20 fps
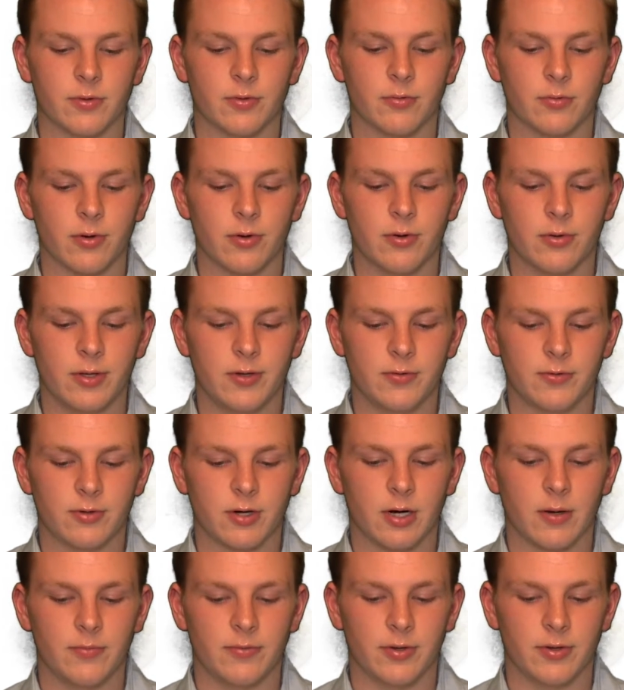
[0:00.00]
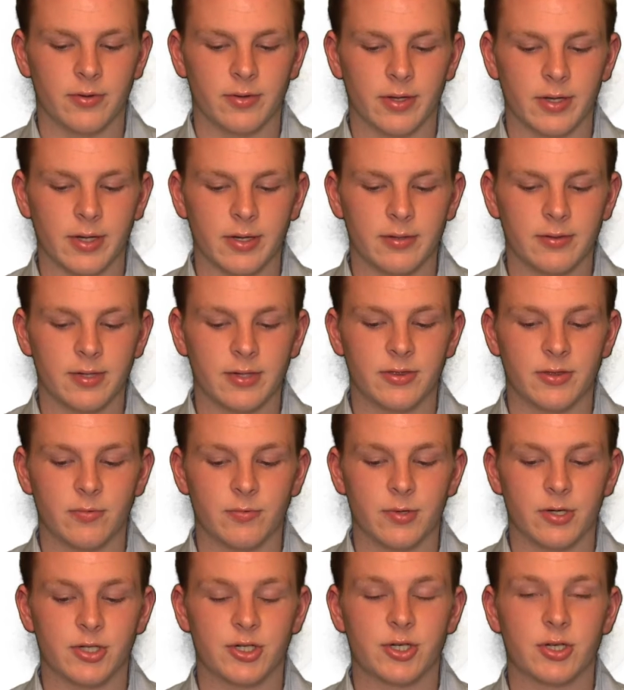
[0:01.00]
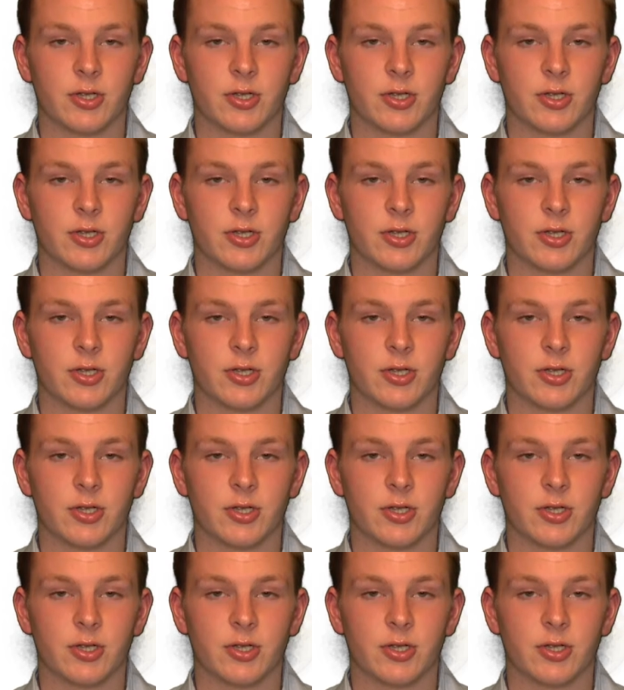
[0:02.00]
grow these crops on land that the rich